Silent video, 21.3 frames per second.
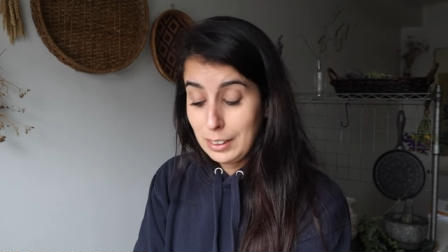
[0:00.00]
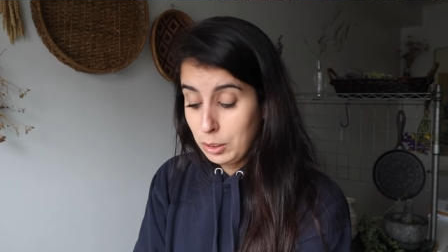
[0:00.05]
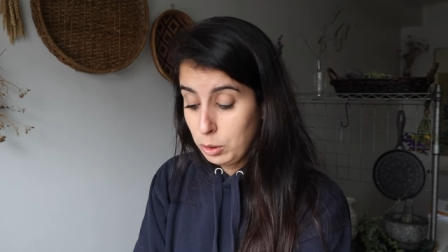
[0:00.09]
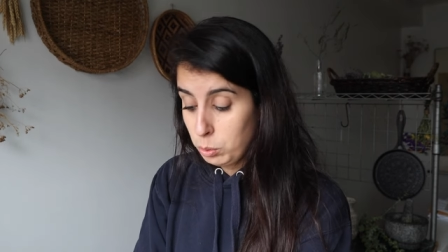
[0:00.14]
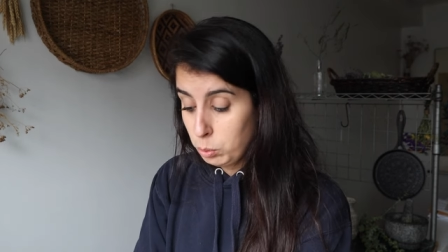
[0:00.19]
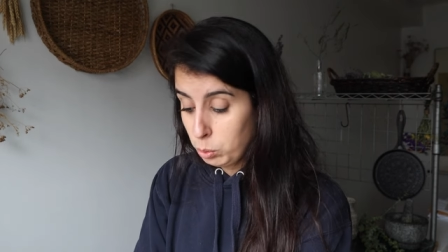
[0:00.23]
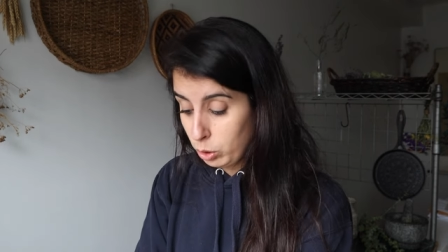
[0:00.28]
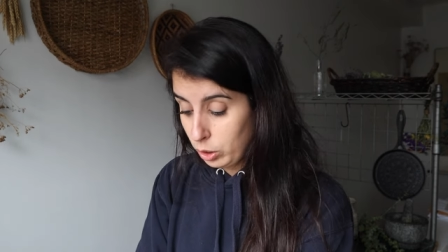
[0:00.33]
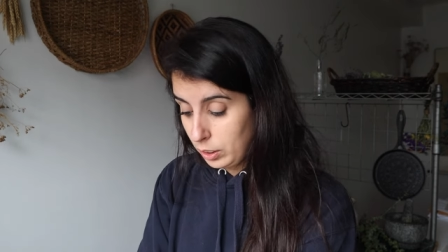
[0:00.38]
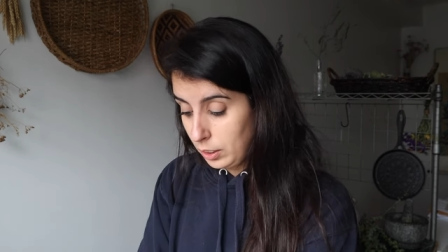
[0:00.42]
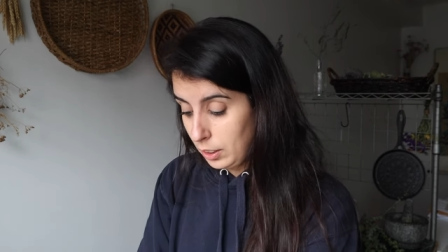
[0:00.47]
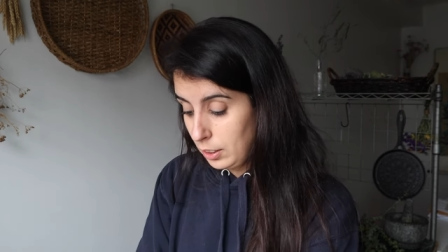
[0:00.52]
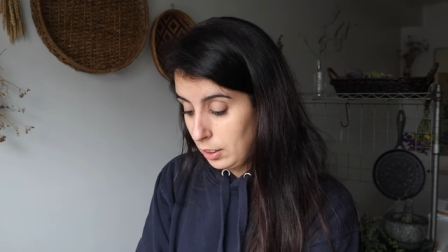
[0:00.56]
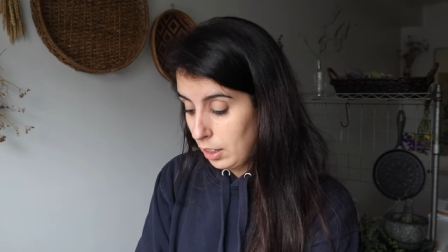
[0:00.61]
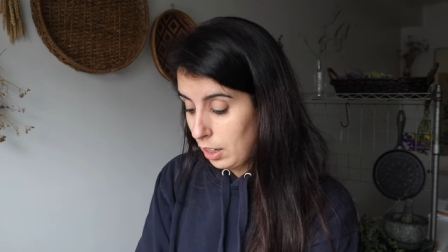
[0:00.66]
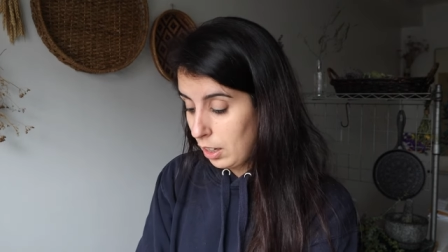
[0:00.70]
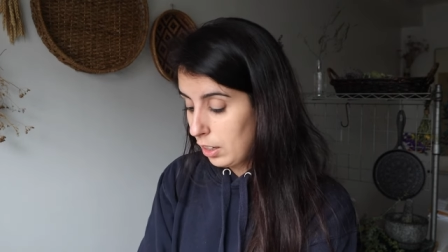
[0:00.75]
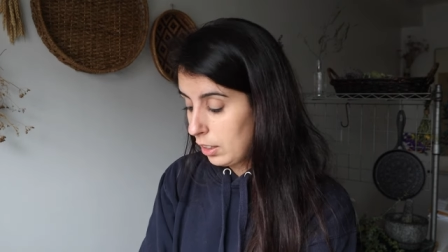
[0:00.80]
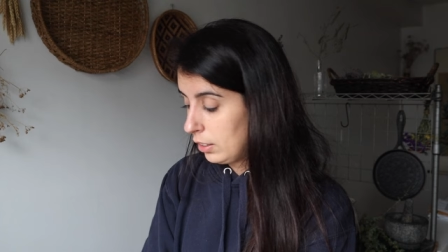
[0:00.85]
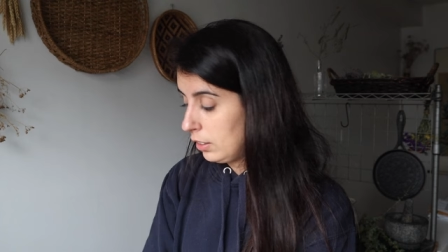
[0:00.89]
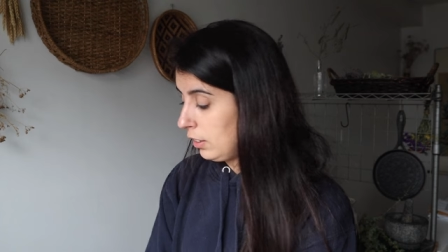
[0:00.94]
working
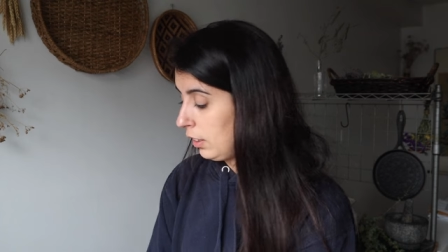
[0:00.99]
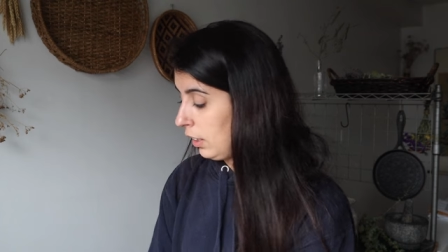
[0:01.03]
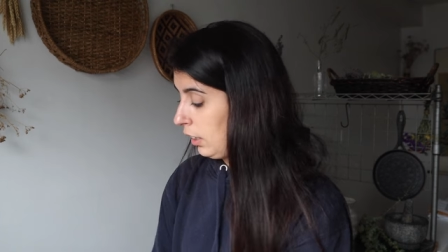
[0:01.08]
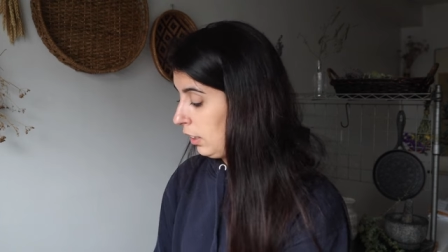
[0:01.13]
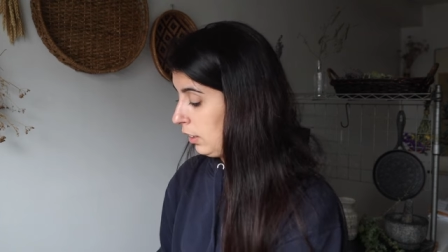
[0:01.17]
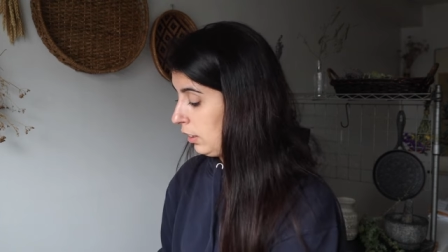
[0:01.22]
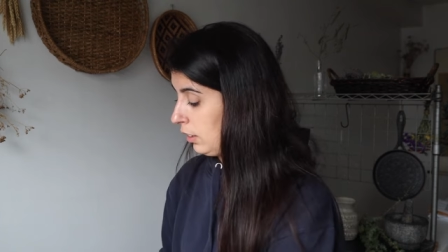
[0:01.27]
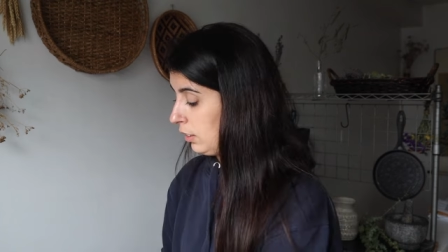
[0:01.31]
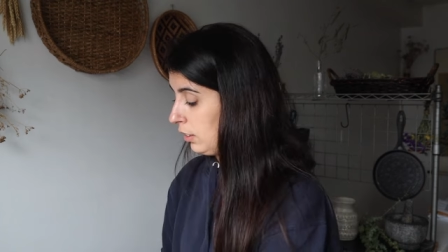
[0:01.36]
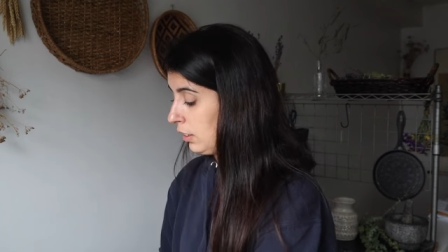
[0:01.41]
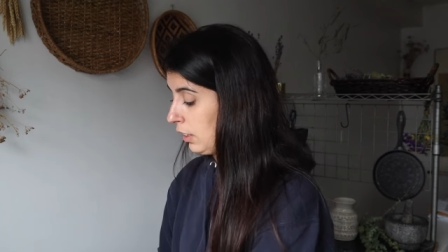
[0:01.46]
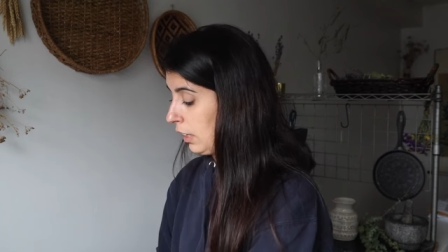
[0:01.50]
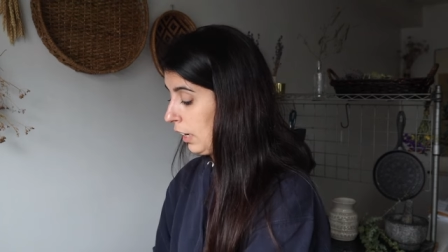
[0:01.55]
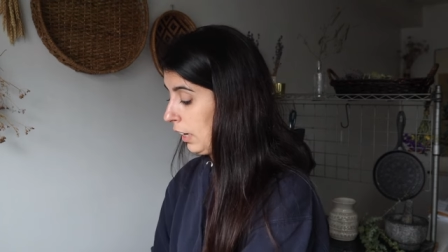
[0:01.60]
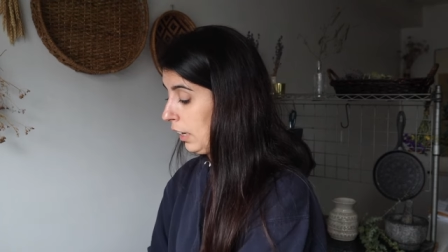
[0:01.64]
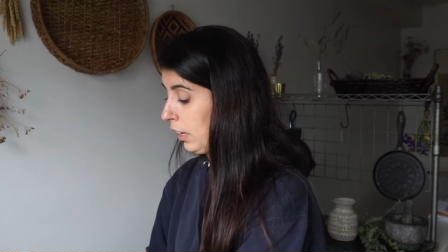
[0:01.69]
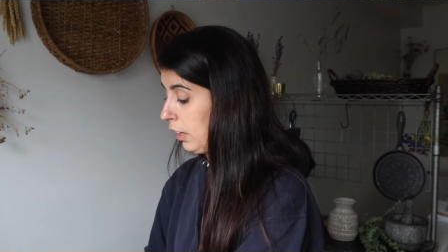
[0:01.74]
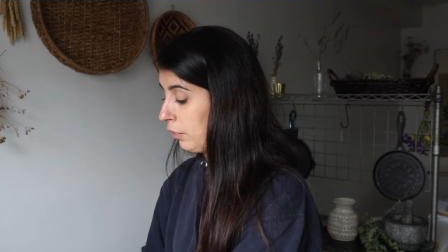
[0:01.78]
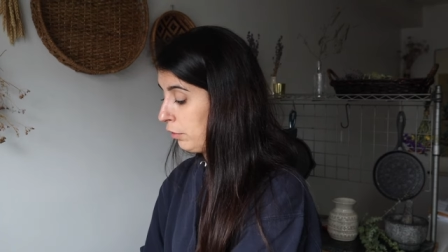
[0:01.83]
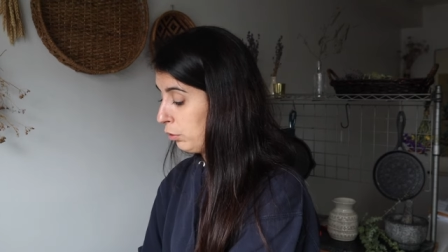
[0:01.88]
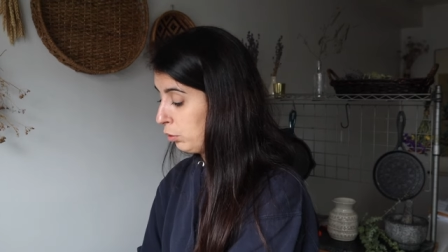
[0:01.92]
on and I
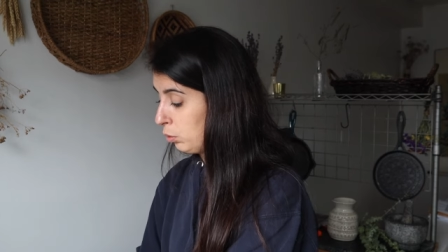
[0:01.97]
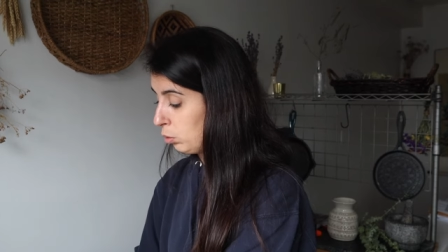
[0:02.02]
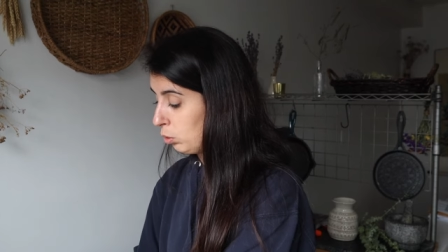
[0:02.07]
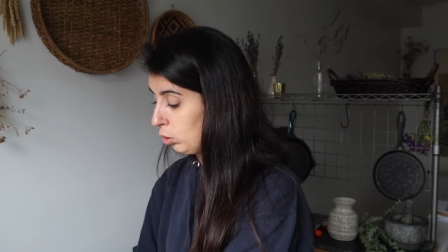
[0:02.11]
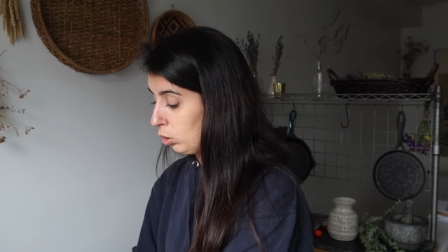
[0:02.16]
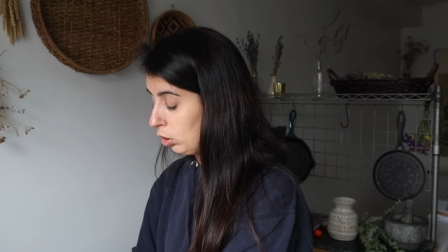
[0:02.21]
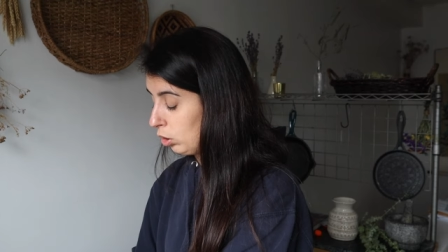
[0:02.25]
have